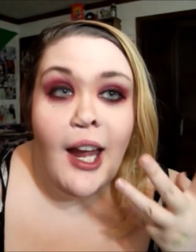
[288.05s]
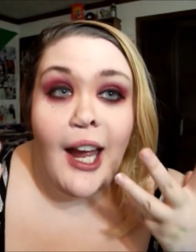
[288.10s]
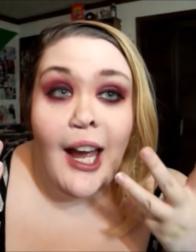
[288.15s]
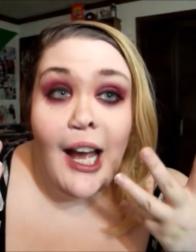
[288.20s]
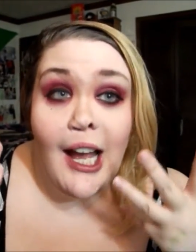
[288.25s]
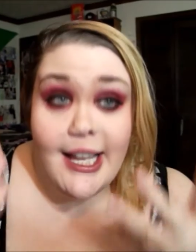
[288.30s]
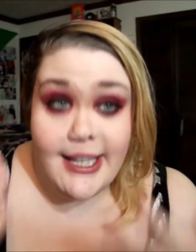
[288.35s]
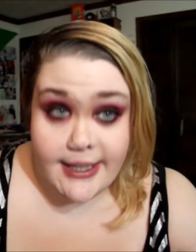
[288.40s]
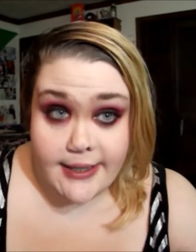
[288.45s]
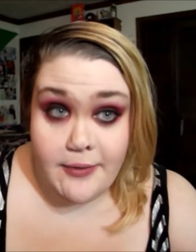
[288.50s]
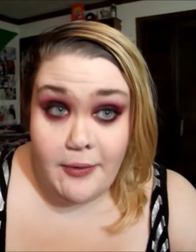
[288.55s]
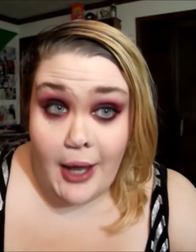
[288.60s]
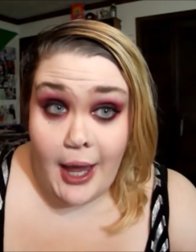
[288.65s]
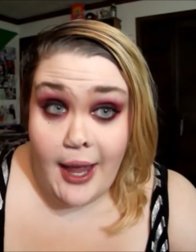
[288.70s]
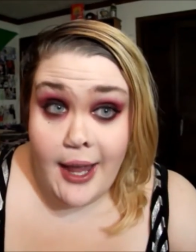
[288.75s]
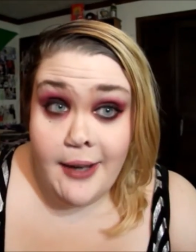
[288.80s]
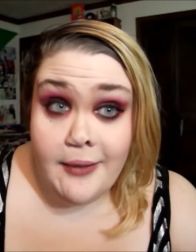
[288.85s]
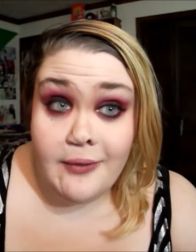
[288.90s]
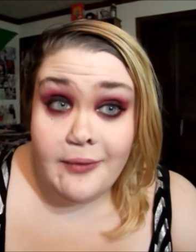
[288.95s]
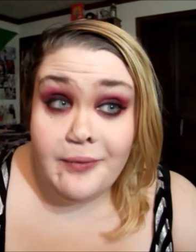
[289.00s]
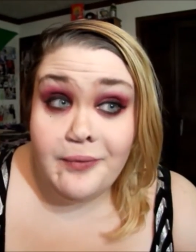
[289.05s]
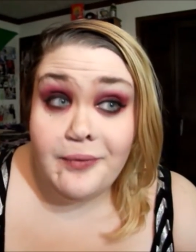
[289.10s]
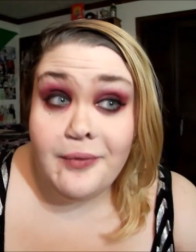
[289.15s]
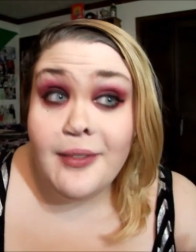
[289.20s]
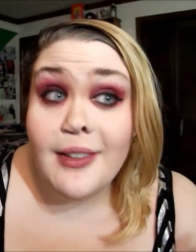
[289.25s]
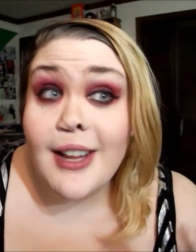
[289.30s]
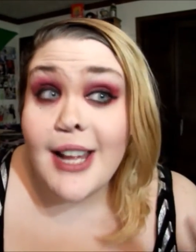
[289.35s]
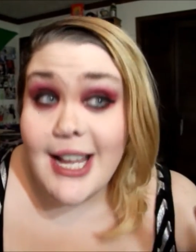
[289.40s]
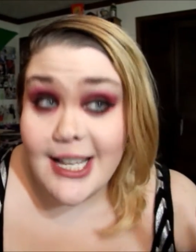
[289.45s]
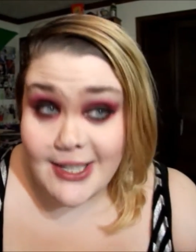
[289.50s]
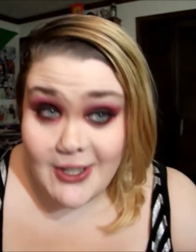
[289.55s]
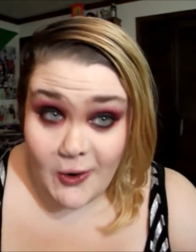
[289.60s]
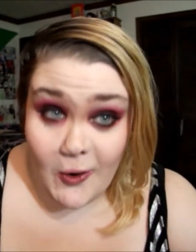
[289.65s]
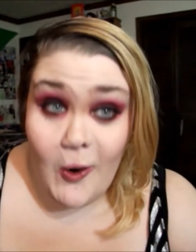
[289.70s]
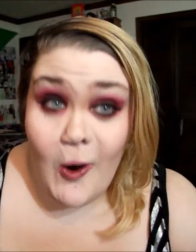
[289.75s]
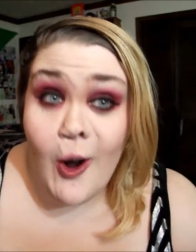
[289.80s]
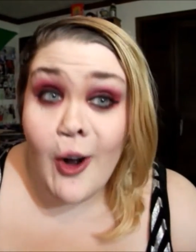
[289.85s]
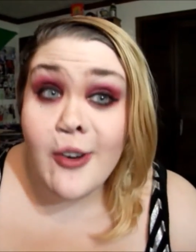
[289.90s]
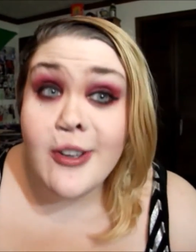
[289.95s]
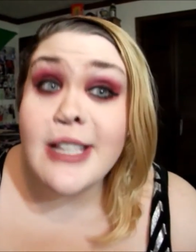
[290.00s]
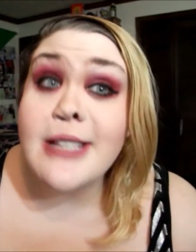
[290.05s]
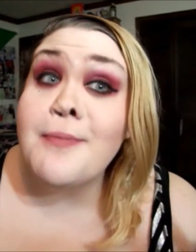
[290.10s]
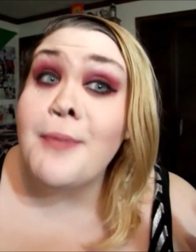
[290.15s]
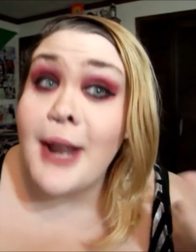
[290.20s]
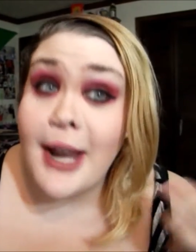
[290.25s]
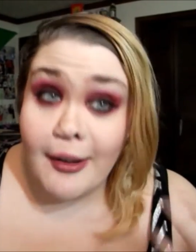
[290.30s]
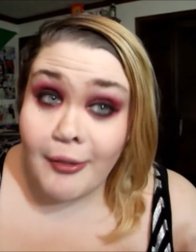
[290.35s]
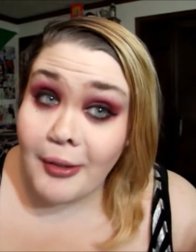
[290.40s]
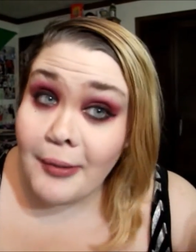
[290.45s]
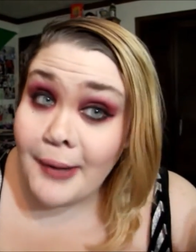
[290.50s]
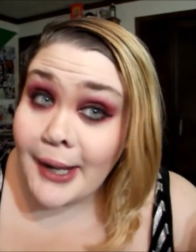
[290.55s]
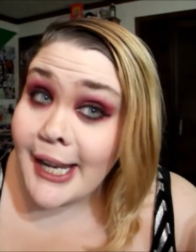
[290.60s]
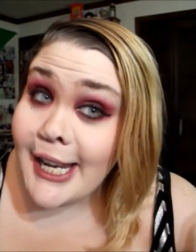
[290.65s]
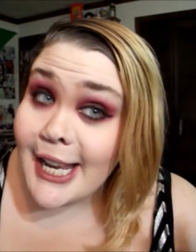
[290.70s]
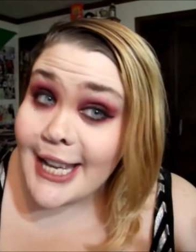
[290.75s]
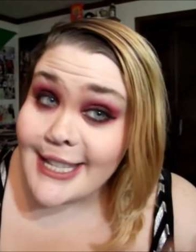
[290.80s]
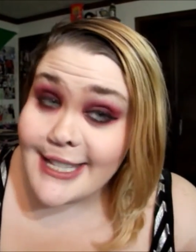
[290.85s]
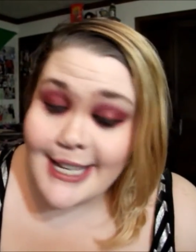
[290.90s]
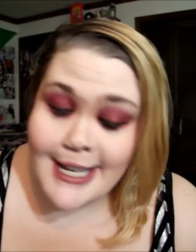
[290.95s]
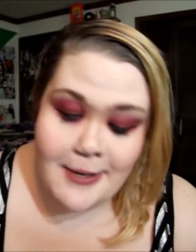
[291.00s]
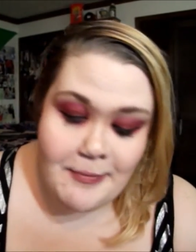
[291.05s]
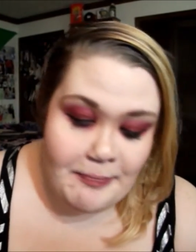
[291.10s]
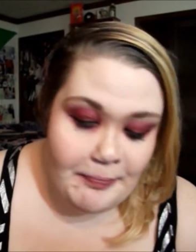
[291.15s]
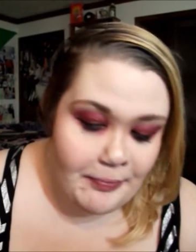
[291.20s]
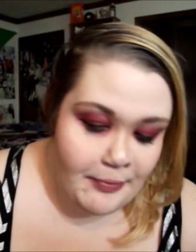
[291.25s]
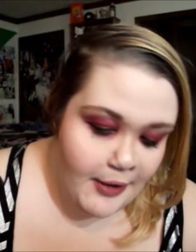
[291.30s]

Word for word: I sweat. It's gross, but everybody does it.